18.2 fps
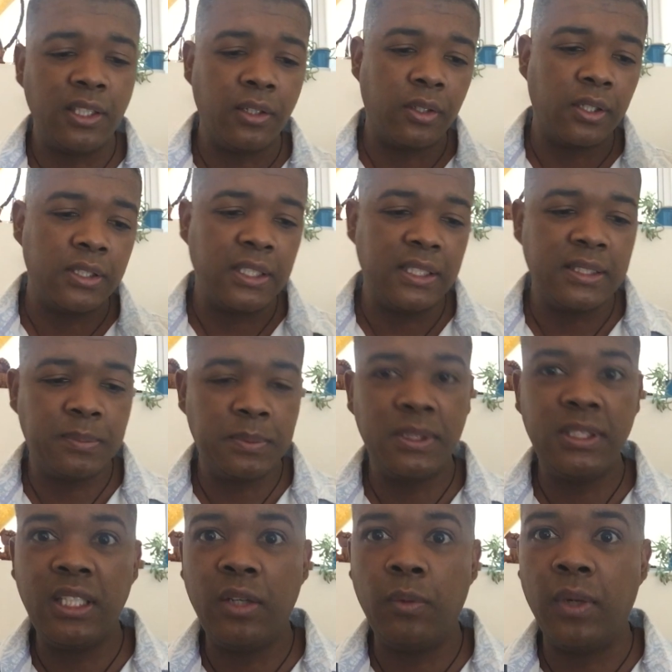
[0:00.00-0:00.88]
okay, let's
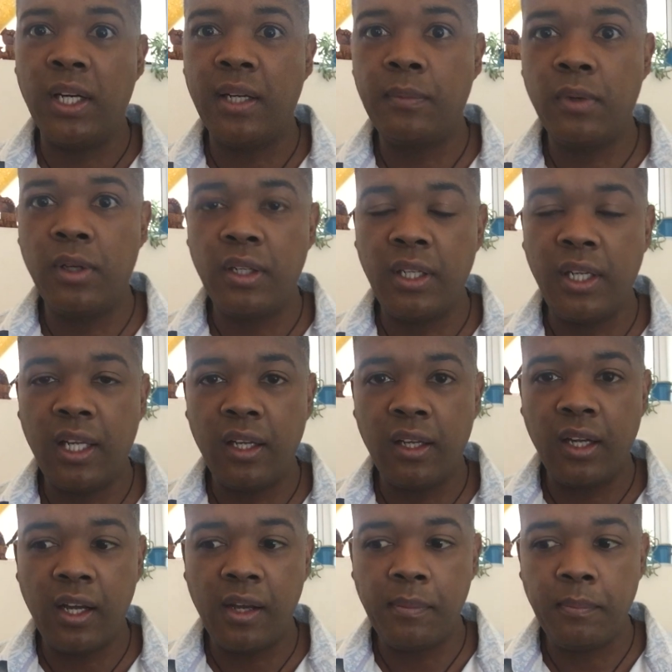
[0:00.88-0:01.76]
see what I'm going
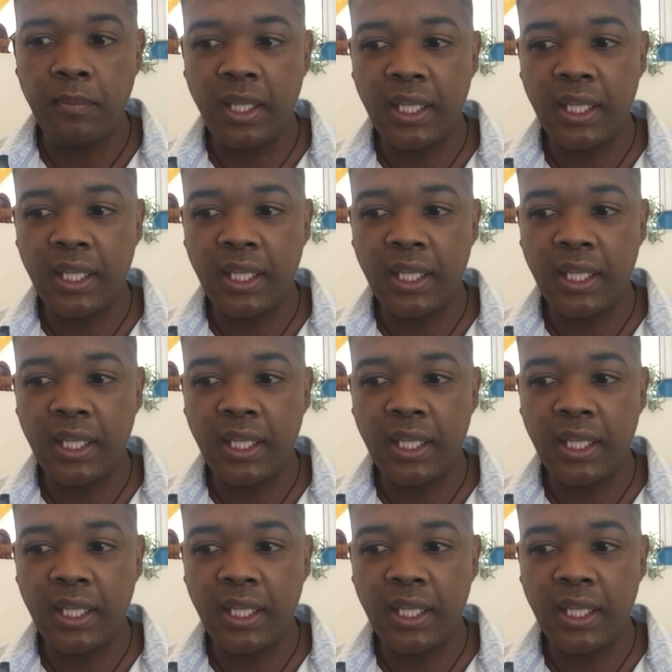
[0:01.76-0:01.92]
to